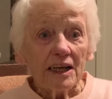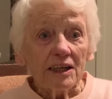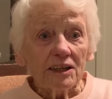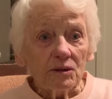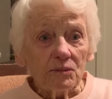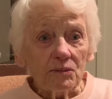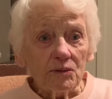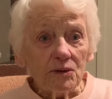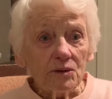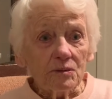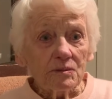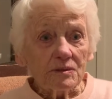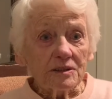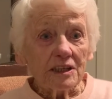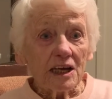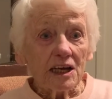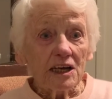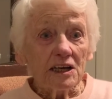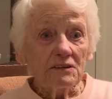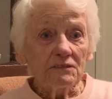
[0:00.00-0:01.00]
the war was
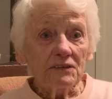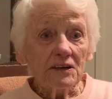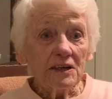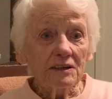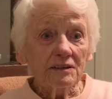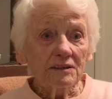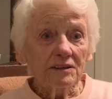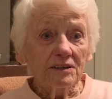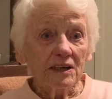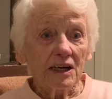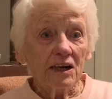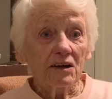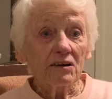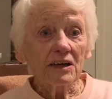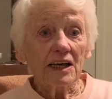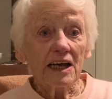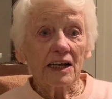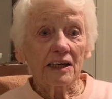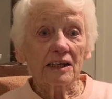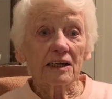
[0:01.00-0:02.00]
over. You know, I
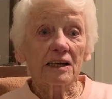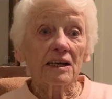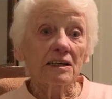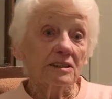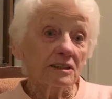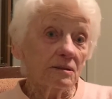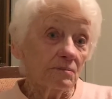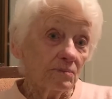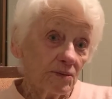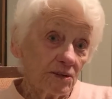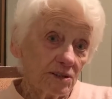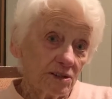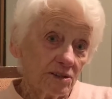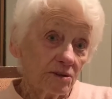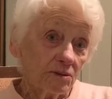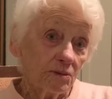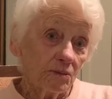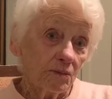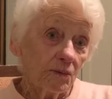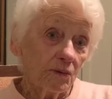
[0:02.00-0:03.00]
had a cousin prisoner
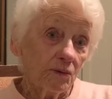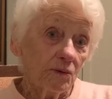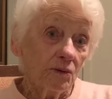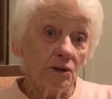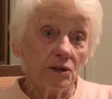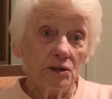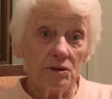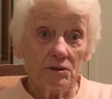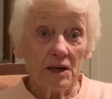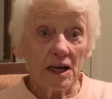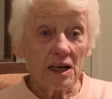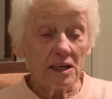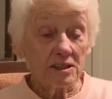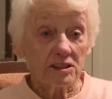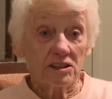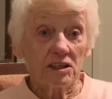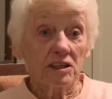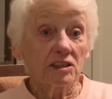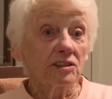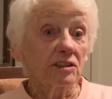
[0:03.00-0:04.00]
of war who
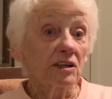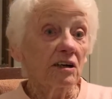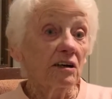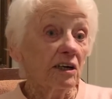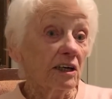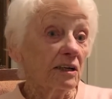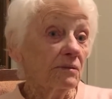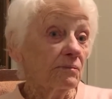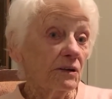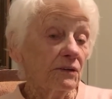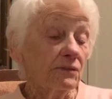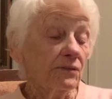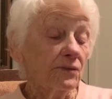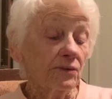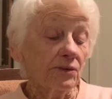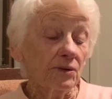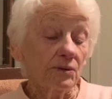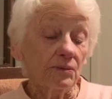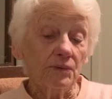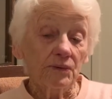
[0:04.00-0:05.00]
actually died before
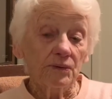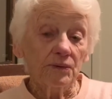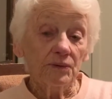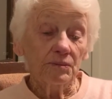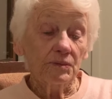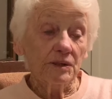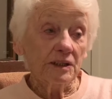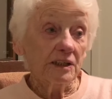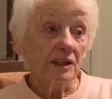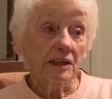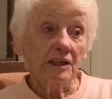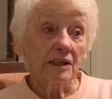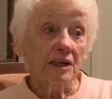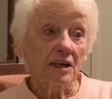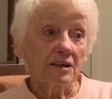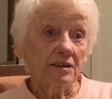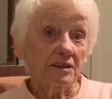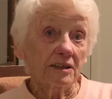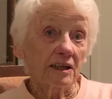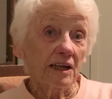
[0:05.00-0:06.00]
the war. We didn't
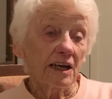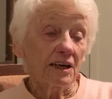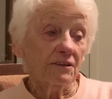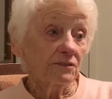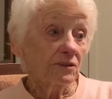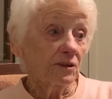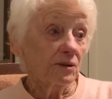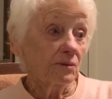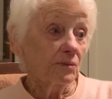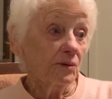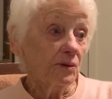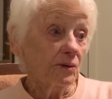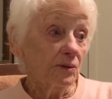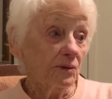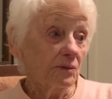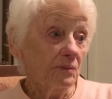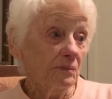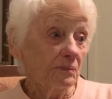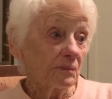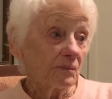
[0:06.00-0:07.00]
know till after the
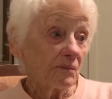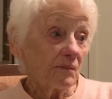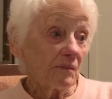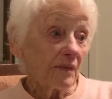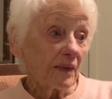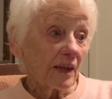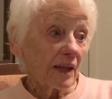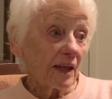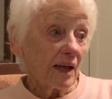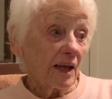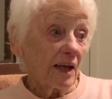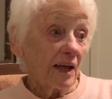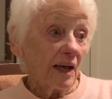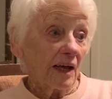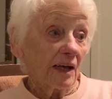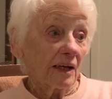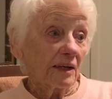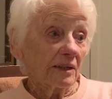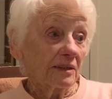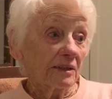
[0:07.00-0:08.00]
war.
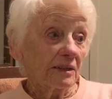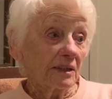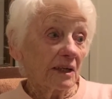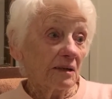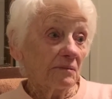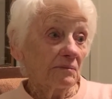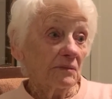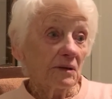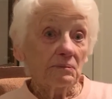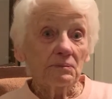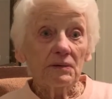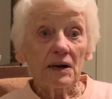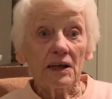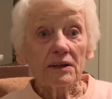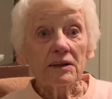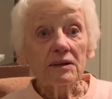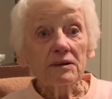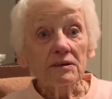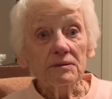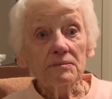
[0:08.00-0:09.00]
And my
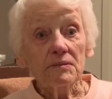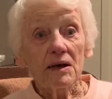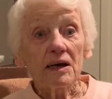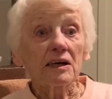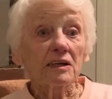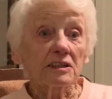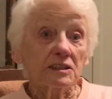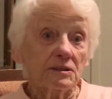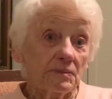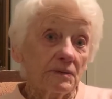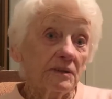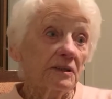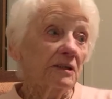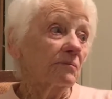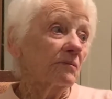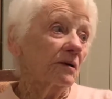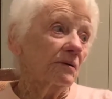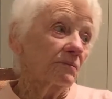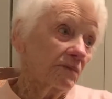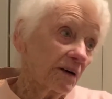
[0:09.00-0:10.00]
brother and my husband and
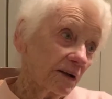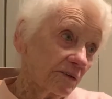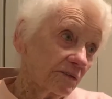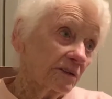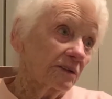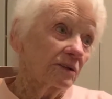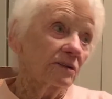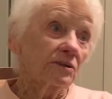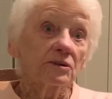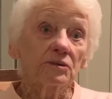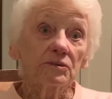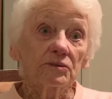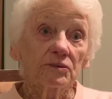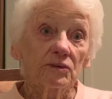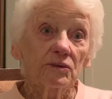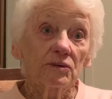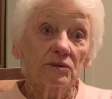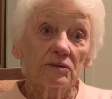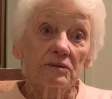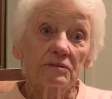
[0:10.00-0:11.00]
my brother-in-law
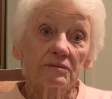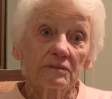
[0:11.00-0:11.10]
were